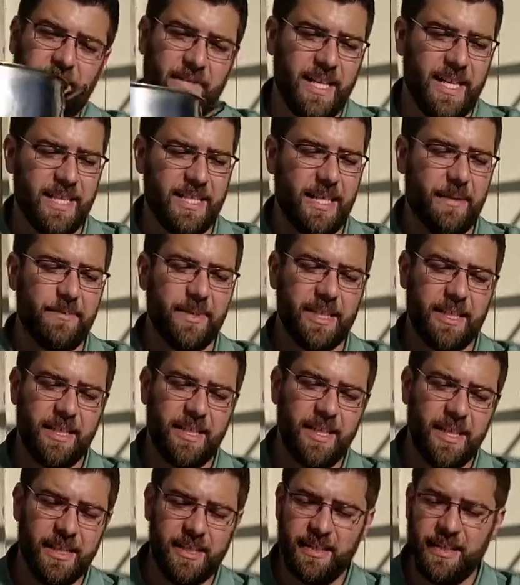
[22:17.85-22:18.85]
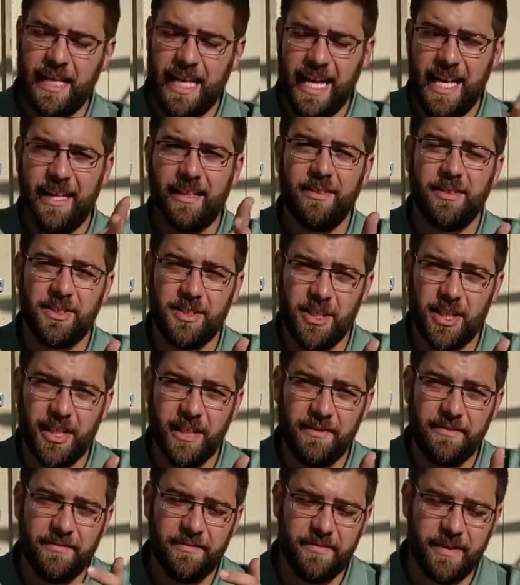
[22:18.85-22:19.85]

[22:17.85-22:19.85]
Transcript: is I'm going to cut the handles off